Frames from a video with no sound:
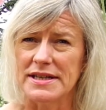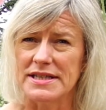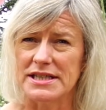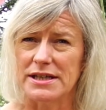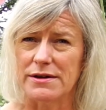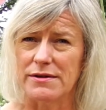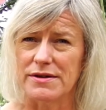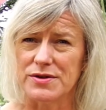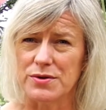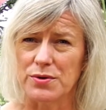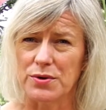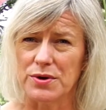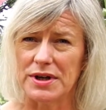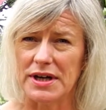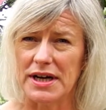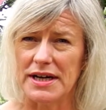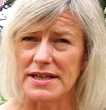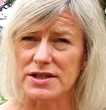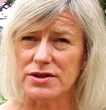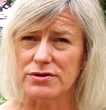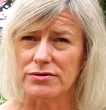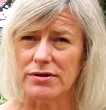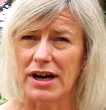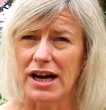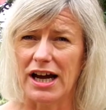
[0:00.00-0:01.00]
serious
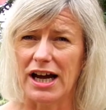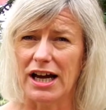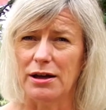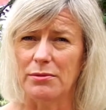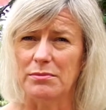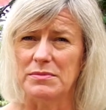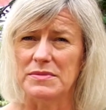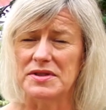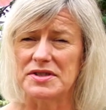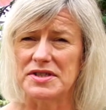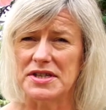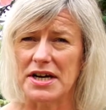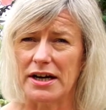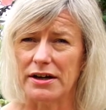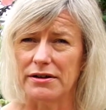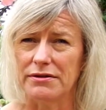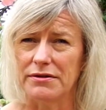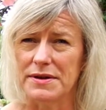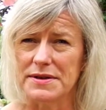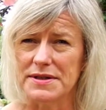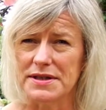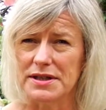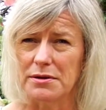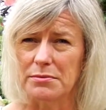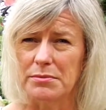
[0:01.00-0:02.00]
organised crime,
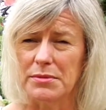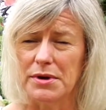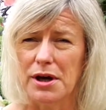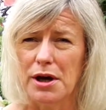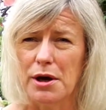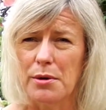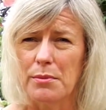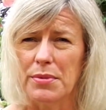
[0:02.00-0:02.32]
terrorism,